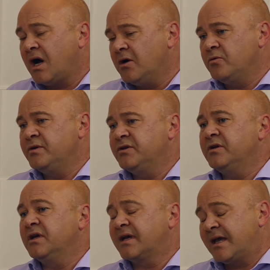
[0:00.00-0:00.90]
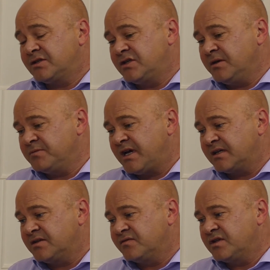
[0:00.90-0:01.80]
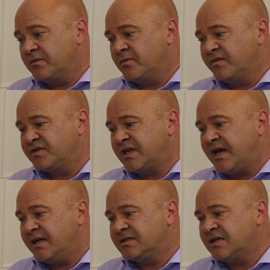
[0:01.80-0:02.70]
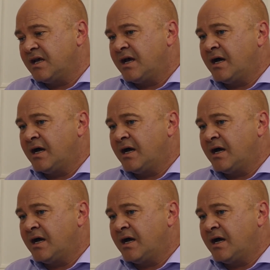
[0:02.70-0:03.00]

How are we doing against the objectives that we've set?